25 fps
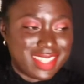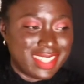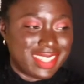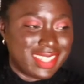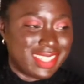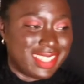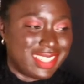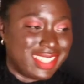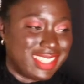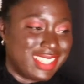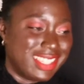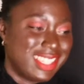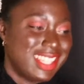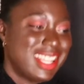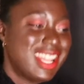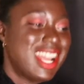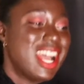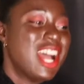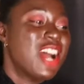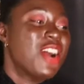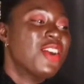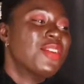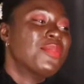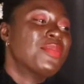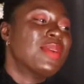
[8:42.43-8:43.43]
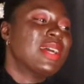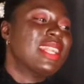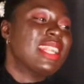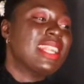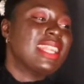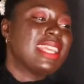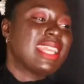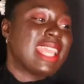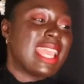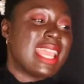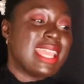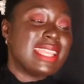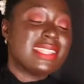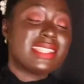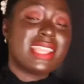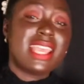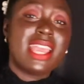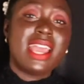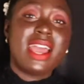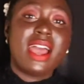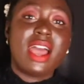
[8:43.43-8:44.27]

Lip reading: But in any case,